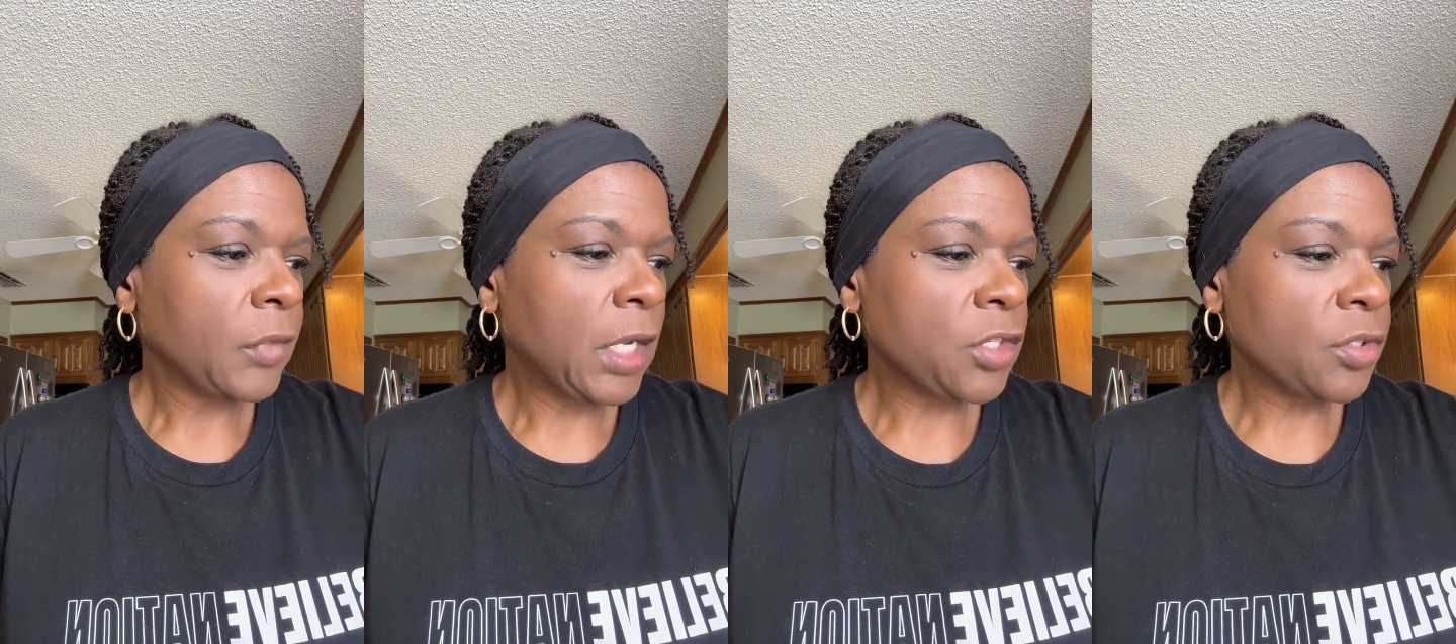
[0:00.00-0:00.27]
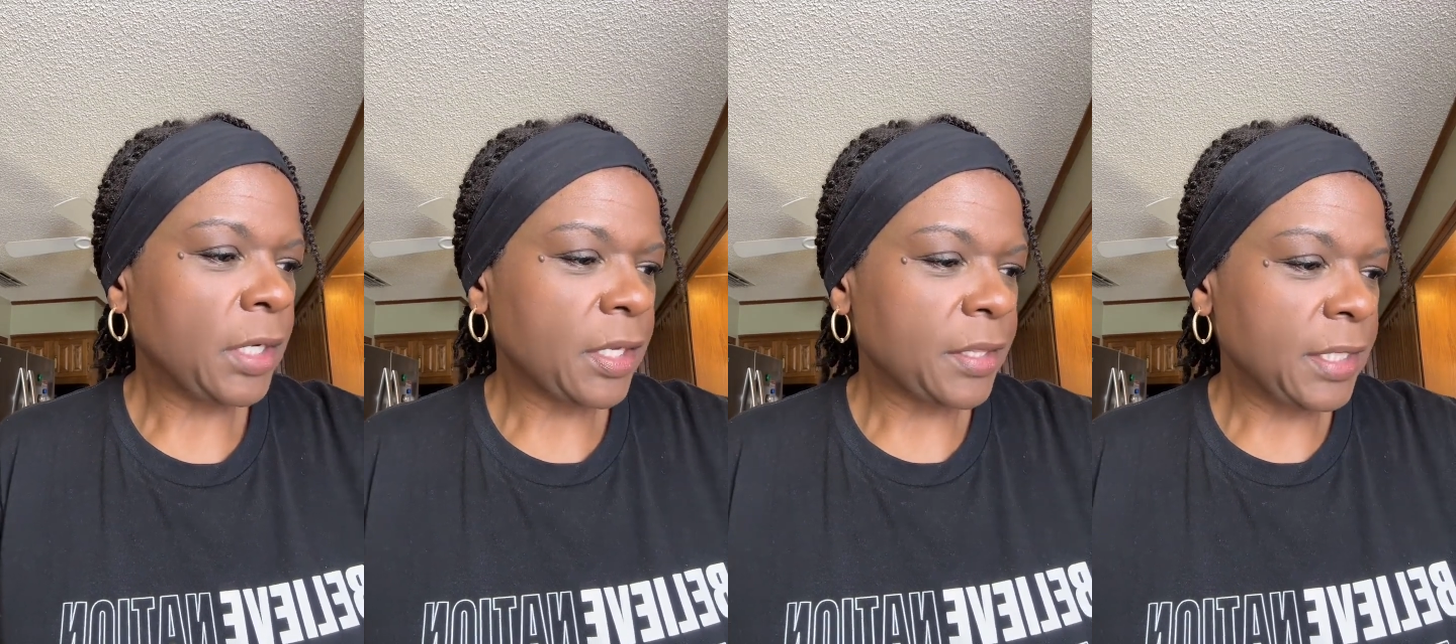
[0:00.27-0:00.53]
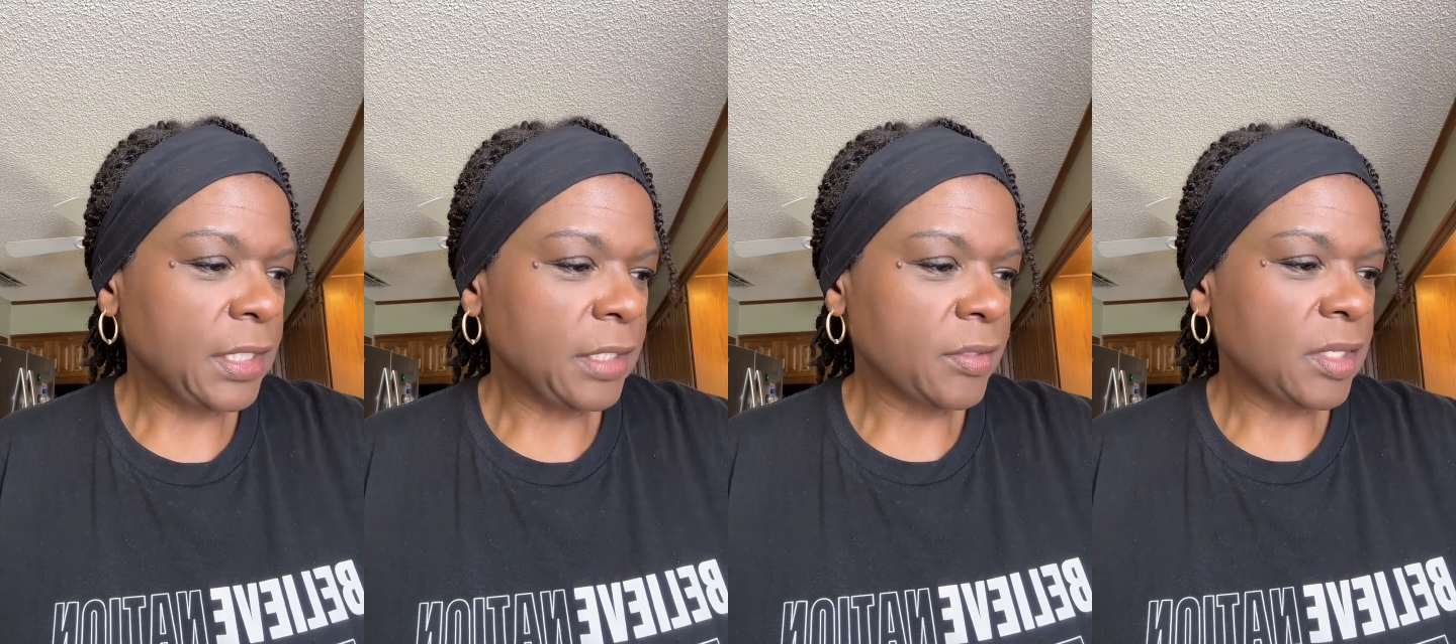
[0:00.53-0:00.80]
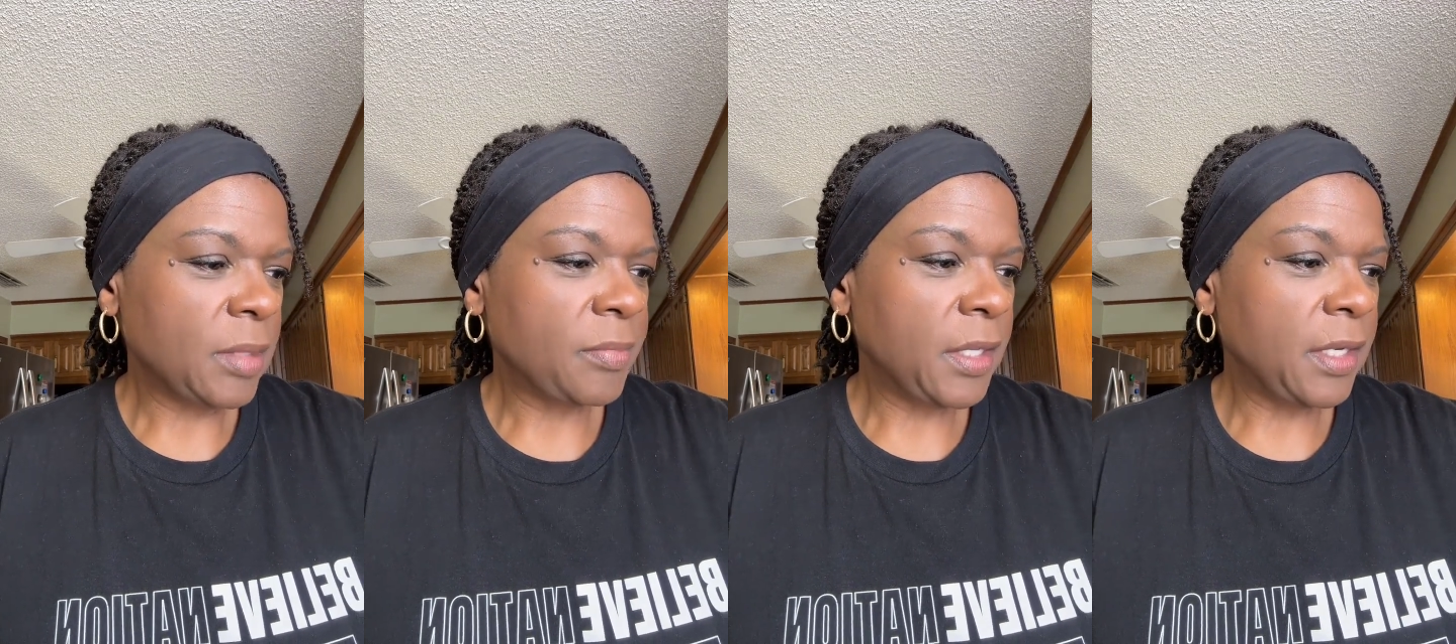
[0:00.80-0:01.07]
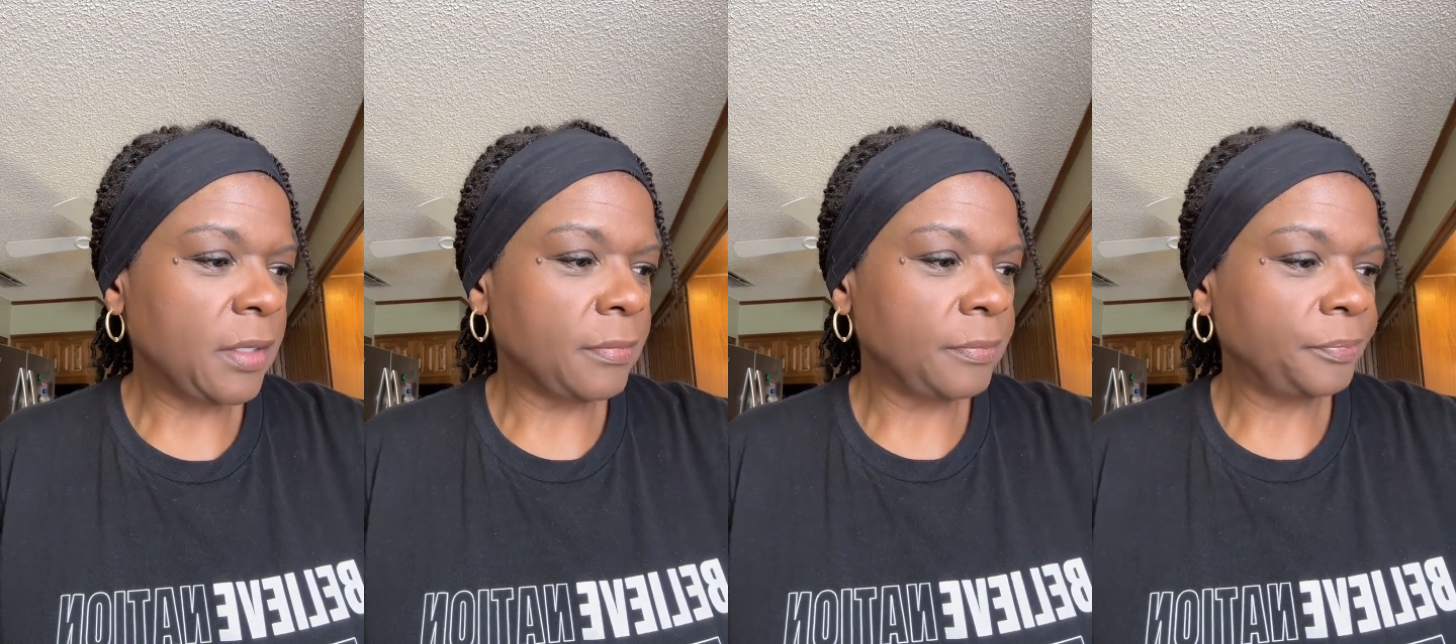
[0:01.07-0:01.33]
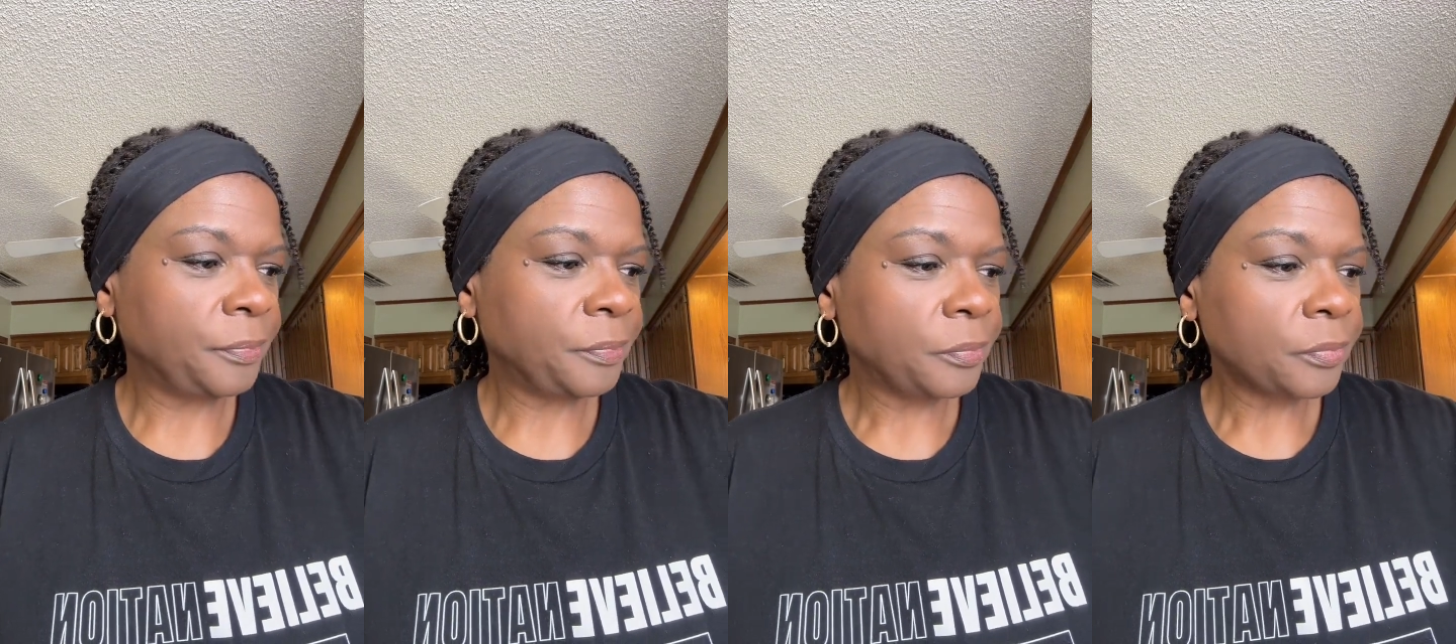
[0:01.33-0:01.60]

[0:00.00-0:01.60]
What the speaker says: I try to think of something,